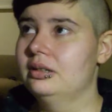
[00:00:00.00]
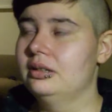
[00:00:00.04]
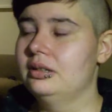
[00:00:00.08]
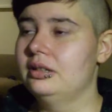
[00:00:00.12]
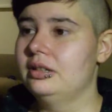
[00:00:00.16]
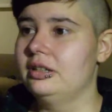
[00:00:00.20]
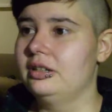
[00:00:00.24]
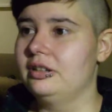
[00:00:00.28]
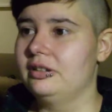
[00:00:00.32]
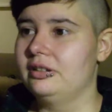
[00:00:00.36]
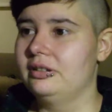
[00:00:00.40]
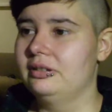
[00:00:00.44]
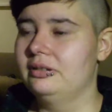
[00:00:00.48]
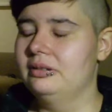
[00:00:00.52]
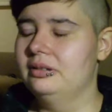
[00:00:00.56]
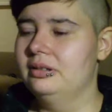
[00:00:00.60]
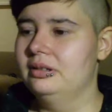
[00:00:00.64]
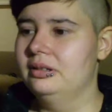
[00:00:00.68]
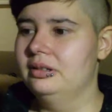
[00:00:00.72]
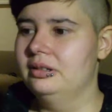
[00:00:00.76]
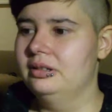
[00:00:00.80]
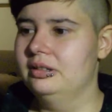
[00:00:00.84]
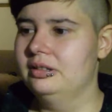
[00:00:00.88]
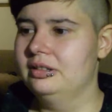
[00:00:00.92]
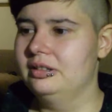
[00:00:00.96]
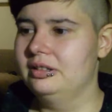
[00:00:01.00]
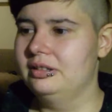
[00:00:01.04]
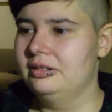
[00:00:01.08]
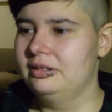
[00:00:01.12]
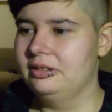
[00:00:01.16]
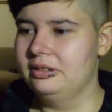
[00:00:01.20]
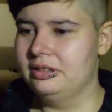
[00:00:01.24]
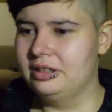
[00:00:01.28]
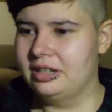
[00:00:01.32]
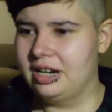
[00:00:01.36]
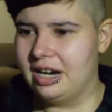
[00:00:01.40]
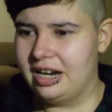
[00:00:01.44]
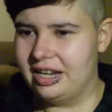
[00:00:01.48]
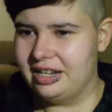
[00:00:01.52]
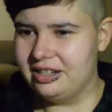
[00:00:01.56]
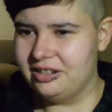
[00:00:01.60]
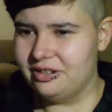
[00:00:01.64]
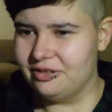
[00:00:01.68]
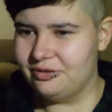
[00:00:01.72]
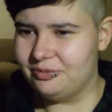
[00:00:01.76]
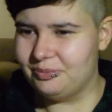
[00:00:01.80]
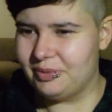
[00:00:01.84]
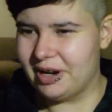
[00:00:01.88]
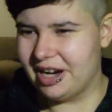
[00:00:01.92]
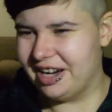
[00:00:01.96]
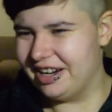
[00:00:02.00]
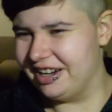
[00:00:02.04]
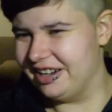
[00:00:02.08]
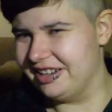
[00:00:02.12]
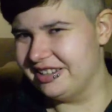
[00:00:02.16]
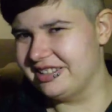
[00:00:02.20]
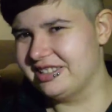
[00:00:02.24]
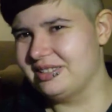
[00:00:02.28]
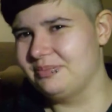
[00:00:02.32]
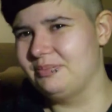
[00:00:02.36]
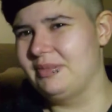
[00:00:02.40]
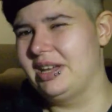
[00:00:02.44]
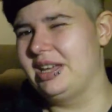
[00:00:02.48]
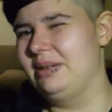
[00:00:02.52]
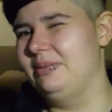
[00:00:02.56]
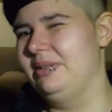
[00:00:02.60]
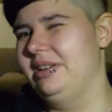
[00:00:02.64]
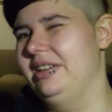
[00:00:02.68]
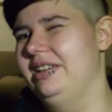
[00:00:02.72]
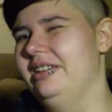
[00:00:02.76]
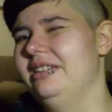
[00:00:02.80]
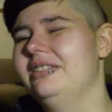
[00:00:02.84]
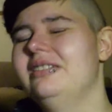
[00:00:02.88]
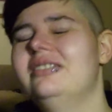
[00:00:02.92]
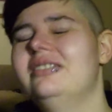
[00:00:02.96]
you know, kind of pass, maybe.